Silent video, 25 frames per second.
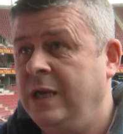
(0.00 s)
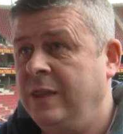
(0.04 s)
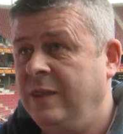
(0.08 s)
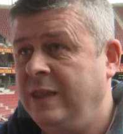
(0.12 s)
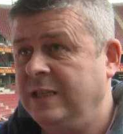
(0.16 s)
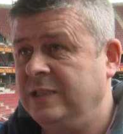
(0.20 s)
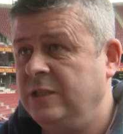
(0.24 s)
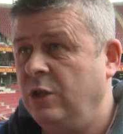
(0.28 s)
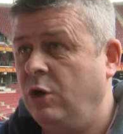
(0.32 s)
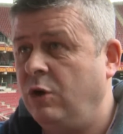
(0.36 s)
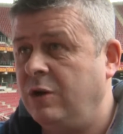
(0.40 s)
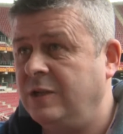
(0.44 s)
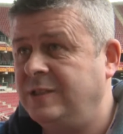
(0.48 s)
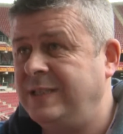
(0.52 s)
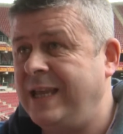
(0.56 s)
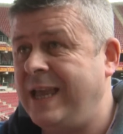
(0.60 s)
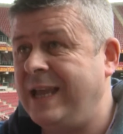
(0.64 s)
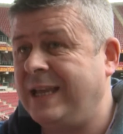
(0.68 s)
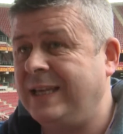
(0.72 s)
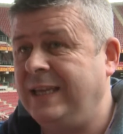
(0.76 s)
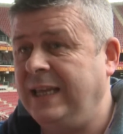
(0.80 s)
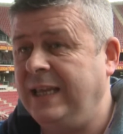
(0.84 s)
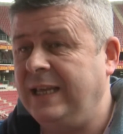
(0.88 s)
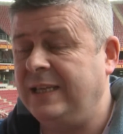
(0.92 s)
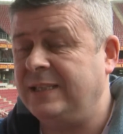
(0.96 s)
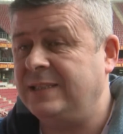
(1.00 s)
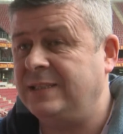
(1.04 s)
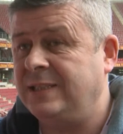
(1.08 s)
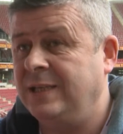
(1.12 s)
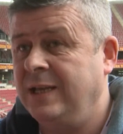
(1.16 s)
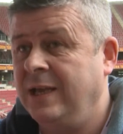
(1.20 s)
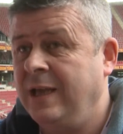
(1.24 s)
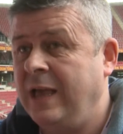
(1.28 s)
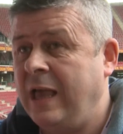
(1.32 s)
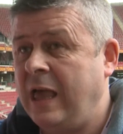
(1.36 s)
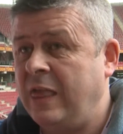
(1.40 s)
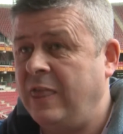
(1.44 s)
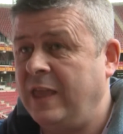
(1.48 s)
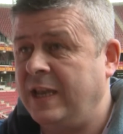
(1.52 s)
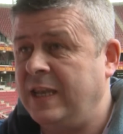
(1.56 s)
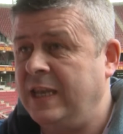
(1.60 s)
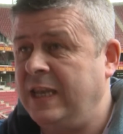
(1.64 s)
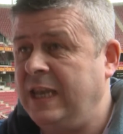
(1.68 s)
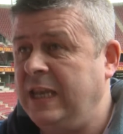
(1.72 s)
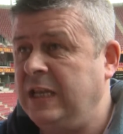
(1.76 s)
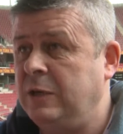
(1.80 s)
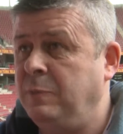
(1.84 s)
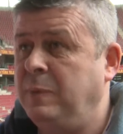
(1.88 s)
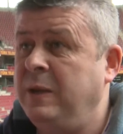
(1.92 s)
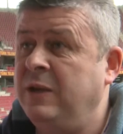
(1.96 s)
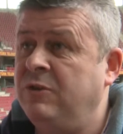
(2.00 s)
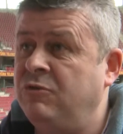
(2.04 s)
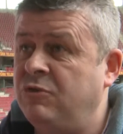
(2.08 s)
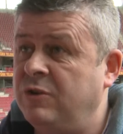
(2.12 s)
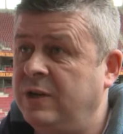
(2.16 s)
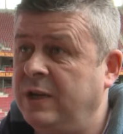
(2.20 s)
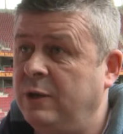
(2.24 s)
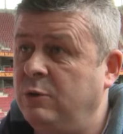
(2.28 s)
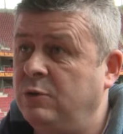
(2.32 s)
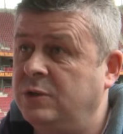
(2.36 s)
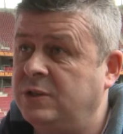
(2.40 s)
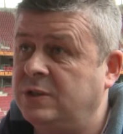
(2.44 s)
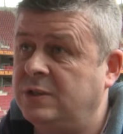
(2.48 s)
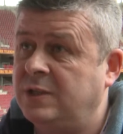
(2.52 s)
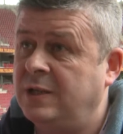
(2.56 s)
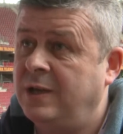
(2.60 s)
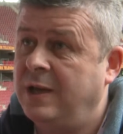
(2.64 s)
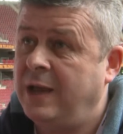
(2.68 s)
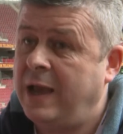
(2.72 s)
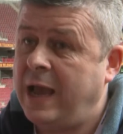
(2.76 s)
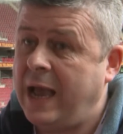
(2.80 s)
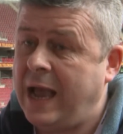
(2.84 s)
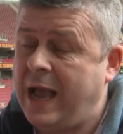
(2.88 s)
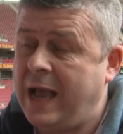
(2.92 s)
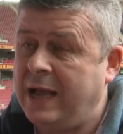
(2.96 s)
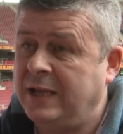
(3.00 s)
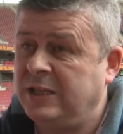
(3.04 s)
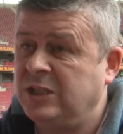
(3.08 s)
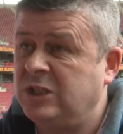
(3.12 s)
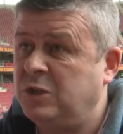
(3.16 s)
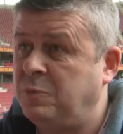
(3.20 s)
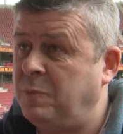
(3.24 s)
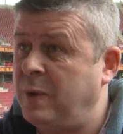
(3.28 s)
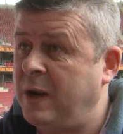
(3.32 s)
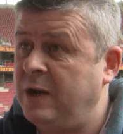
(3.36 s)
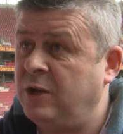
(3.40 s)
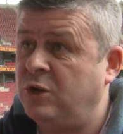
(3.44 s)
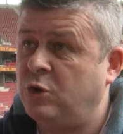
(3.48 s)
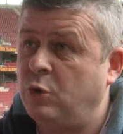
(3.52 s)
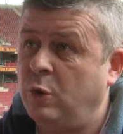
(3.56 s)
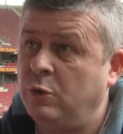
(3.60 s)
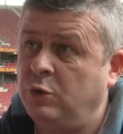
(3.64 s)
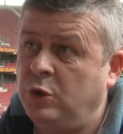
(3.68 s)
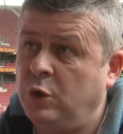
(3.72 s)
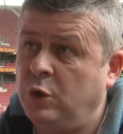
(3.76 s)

There's a lot of techniques that need to be introduced and spread throughout